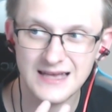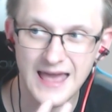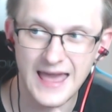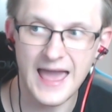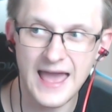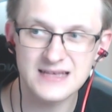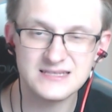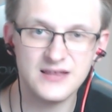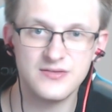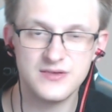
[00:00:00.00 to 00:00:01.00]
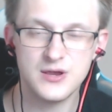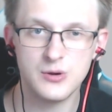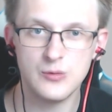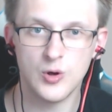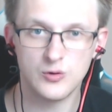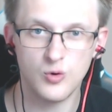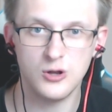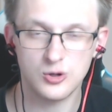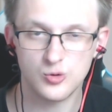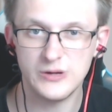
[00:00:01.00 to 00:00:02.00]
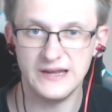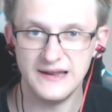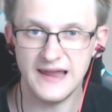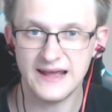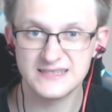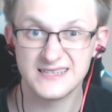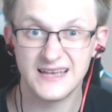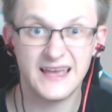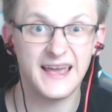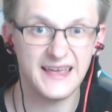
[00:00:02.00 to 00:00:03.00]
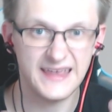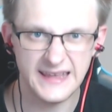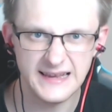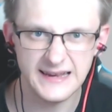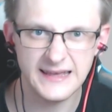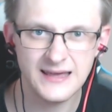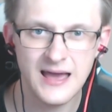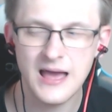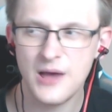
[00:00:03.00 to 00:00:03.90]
has in theory what Warlock really lacks, healing,